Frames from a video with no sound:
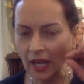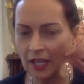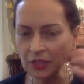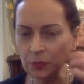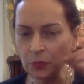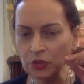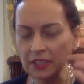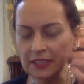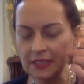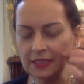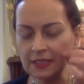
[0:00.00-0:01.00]
and put
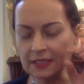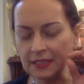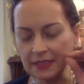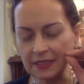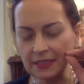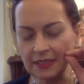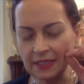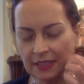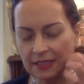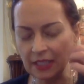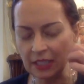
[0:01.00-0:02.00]
these
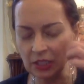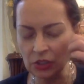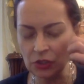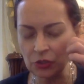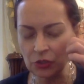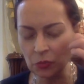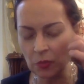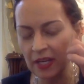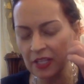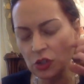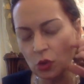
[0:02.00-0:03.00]
sticks into
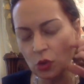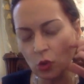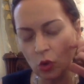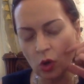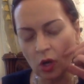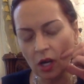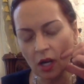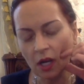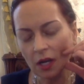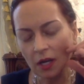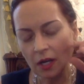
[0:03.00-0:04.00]
my jaw.
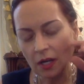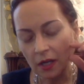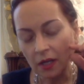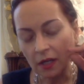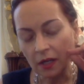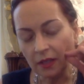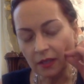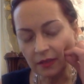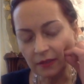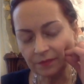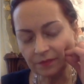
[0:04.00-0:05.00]

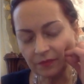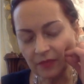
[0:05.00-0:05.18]
Yeah.